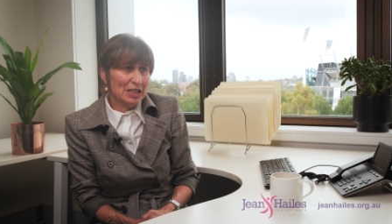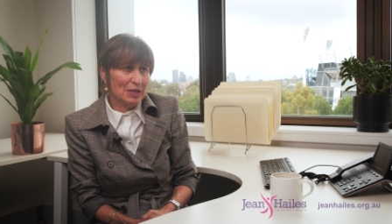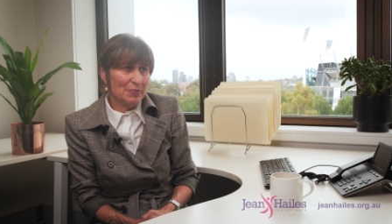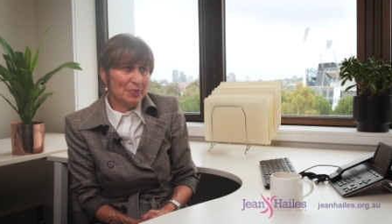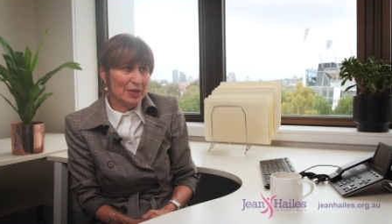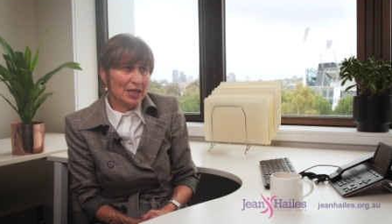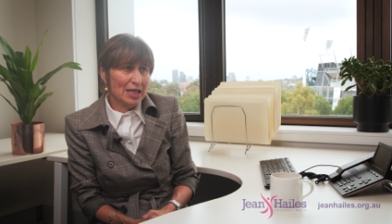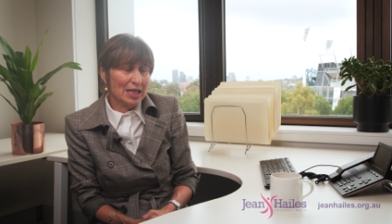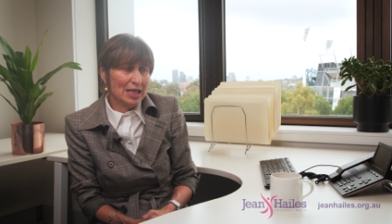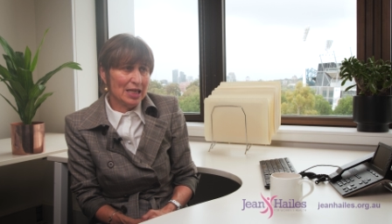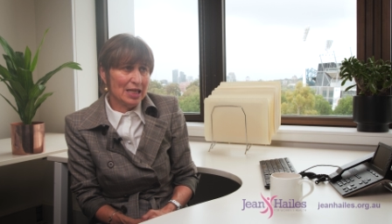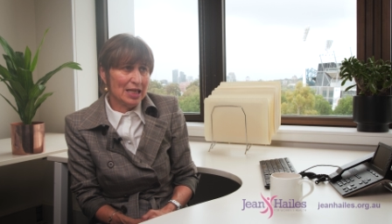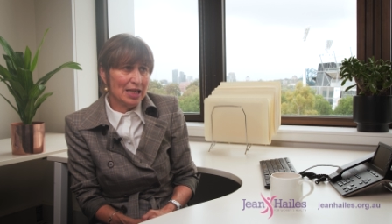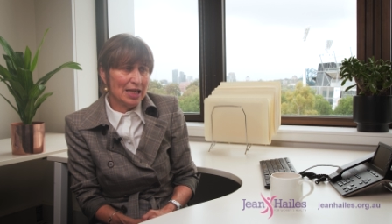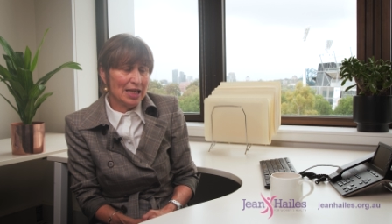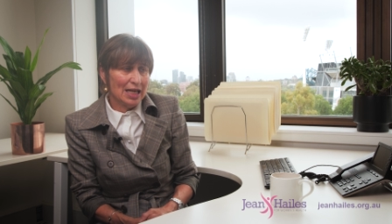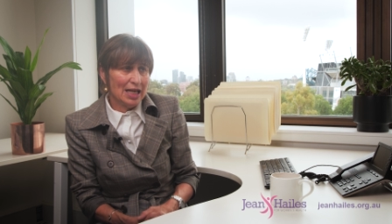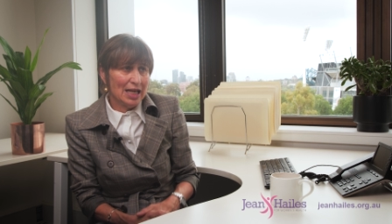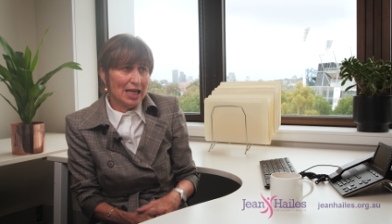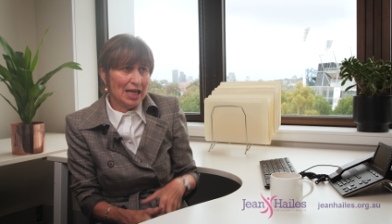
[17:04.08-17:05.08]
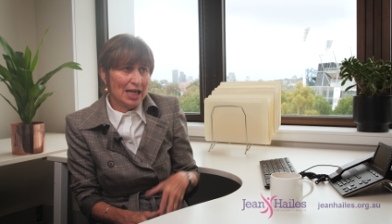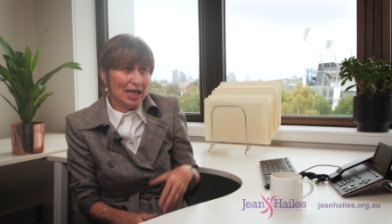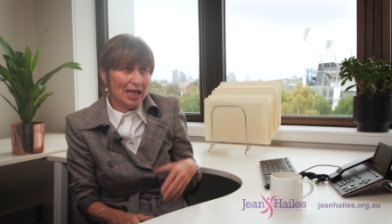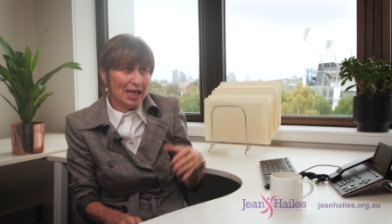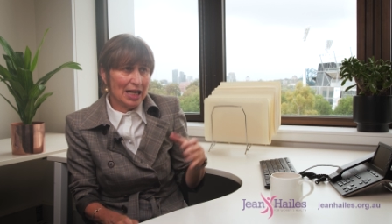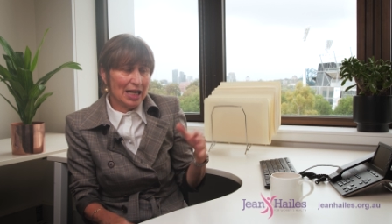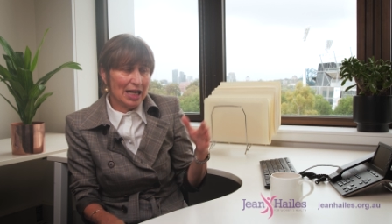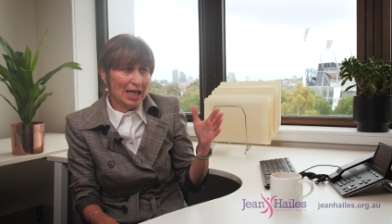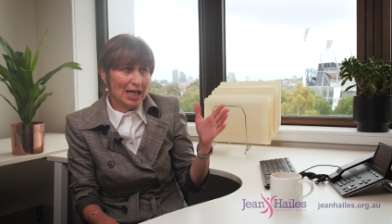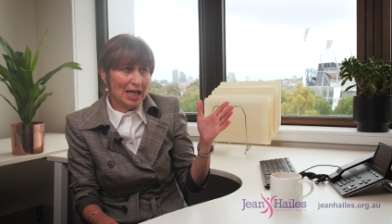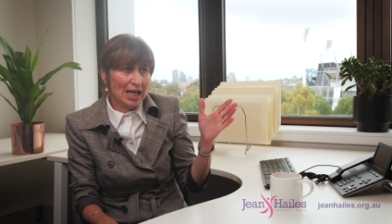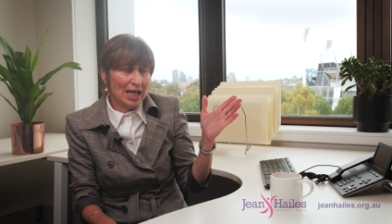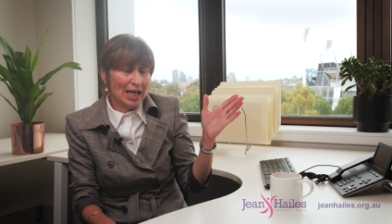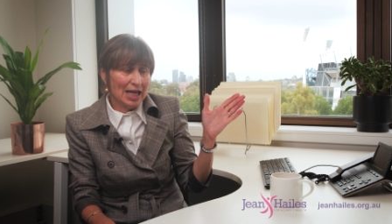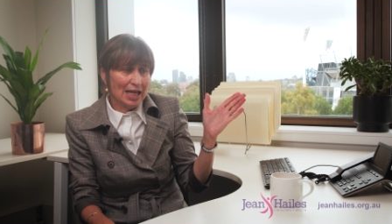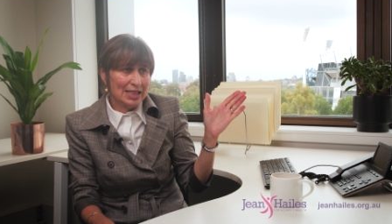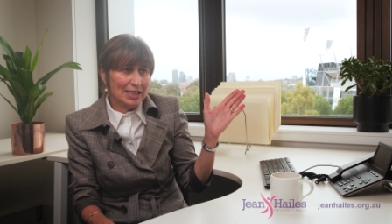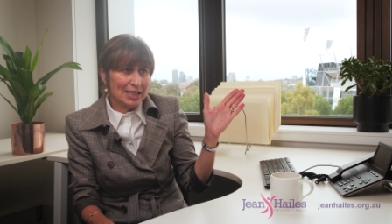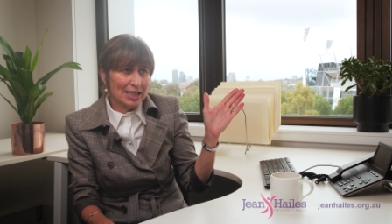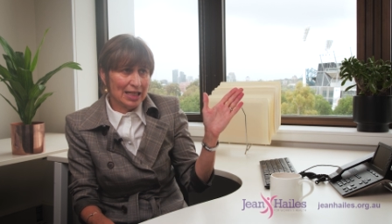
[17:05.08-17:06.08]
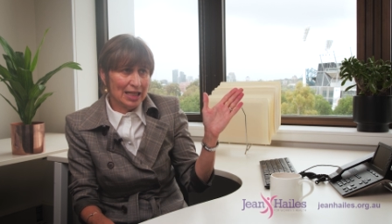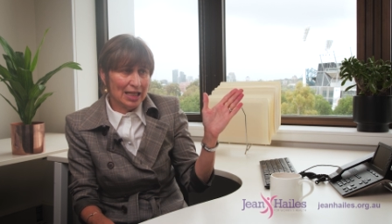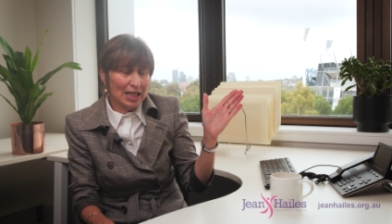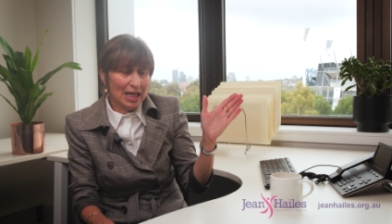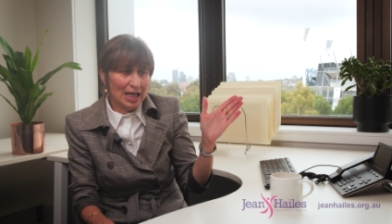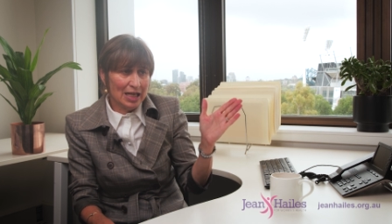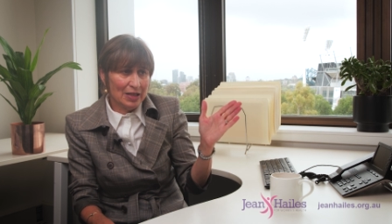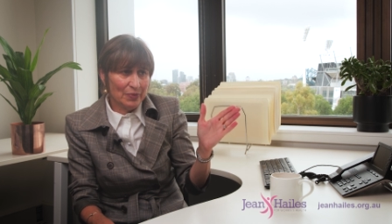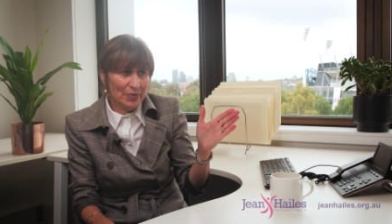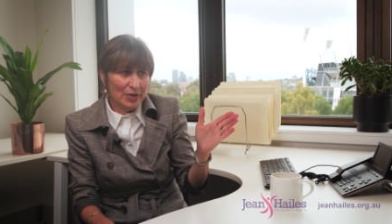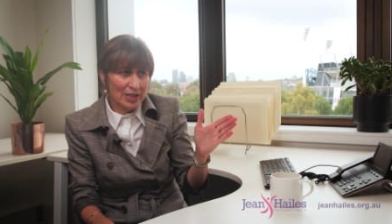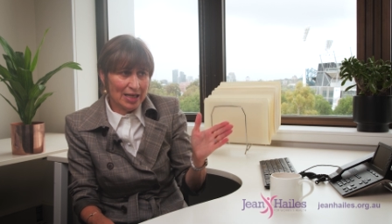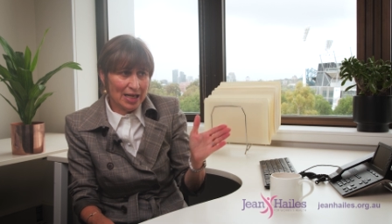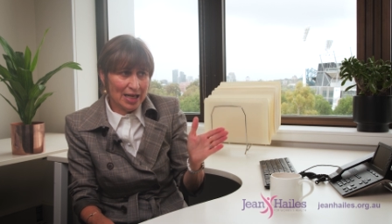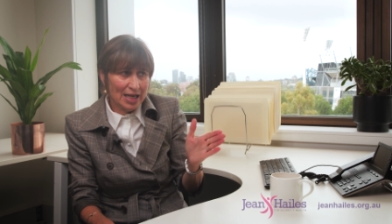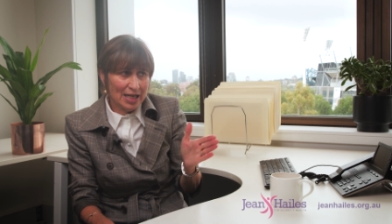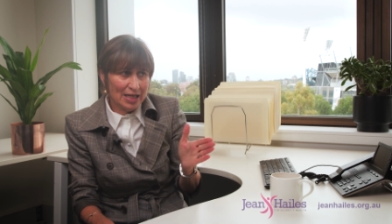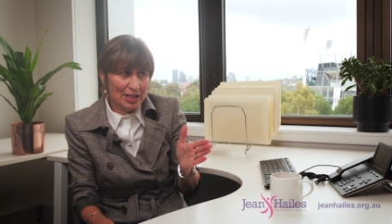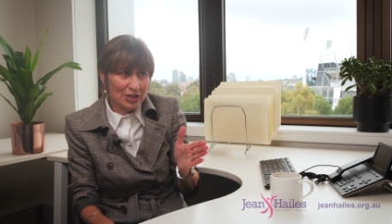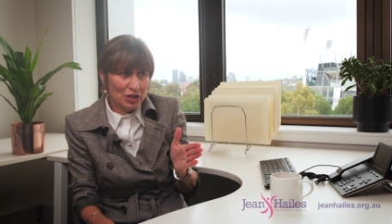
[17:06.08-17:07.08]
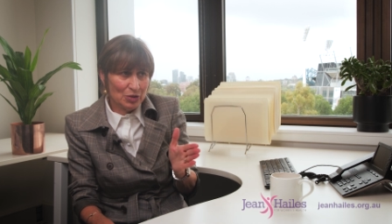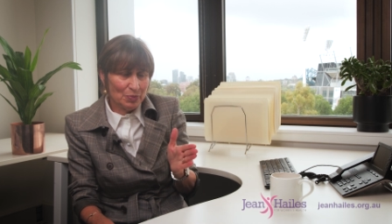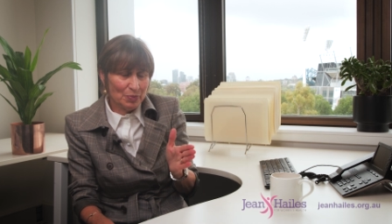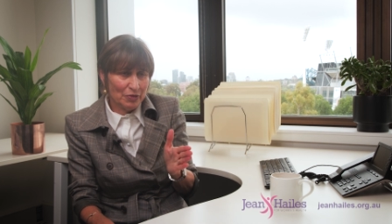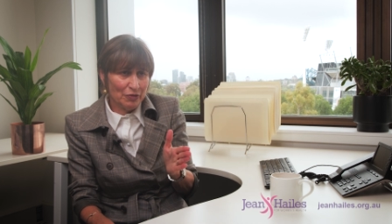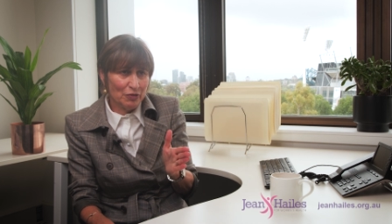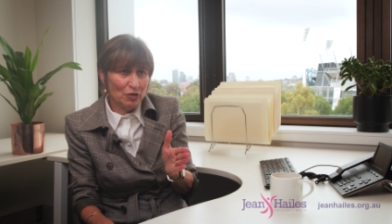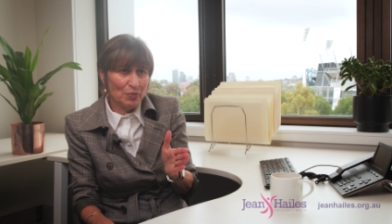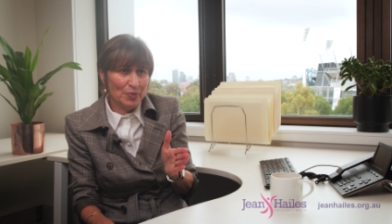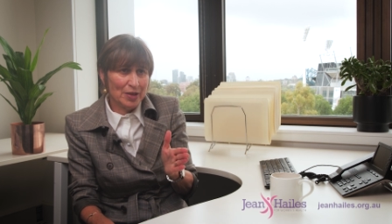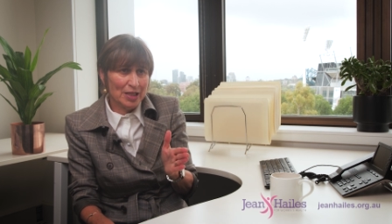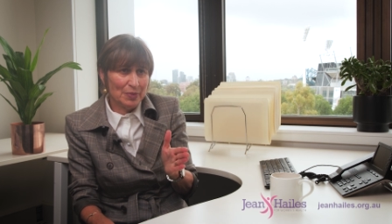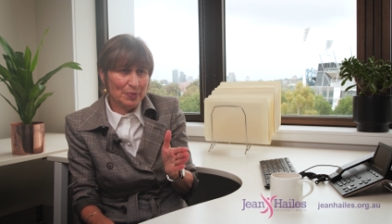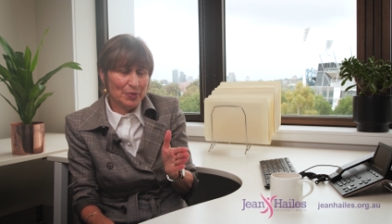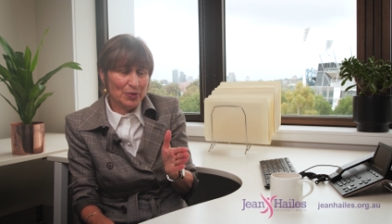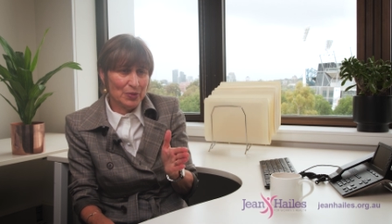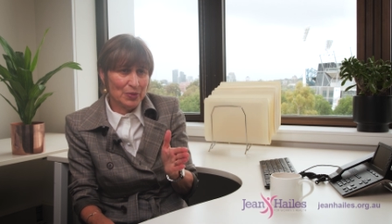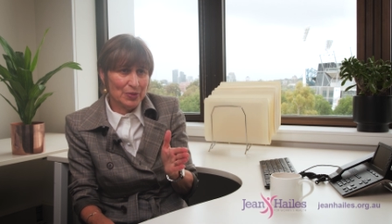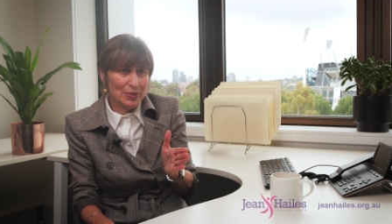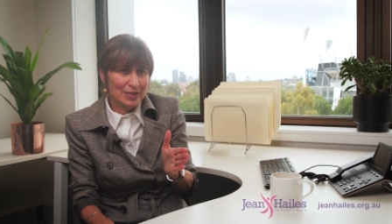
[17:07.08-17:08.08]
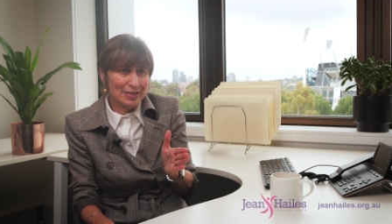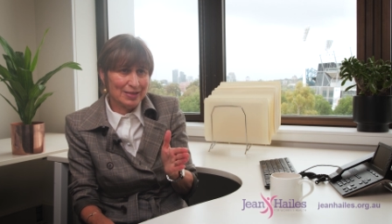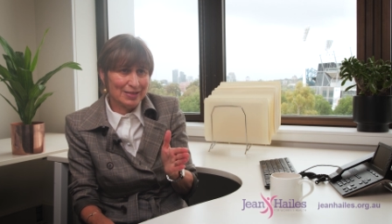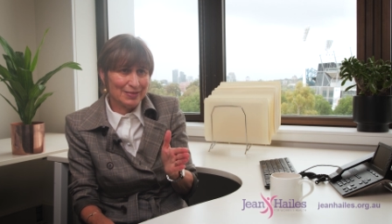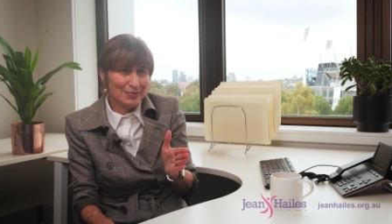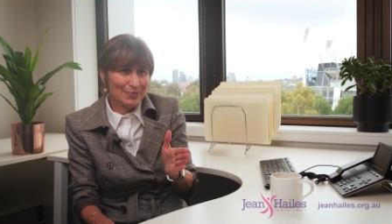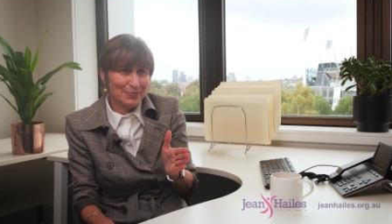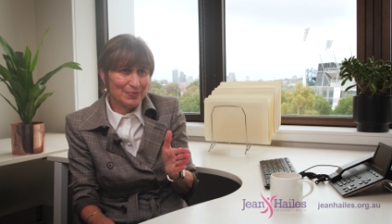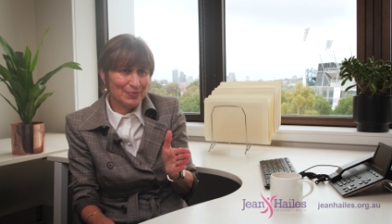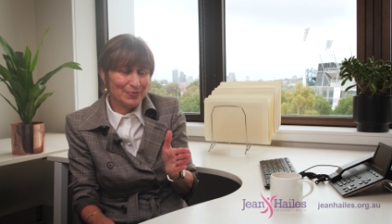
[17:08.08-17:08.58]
to be a decline with age before menopause,